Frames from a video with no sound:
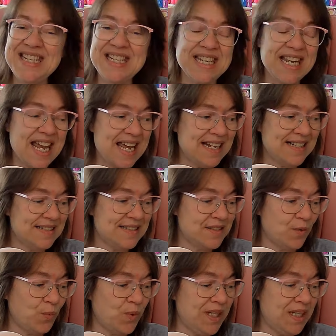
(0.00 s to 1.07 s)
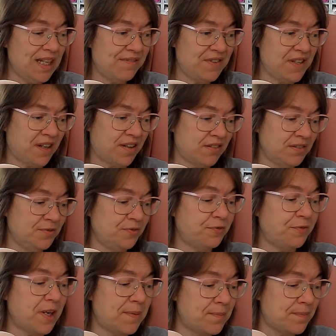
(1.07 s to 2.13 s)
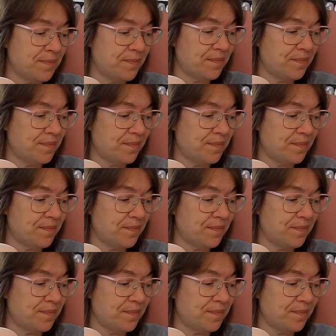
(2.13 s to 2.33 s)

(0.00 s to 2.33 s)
And we love yarn from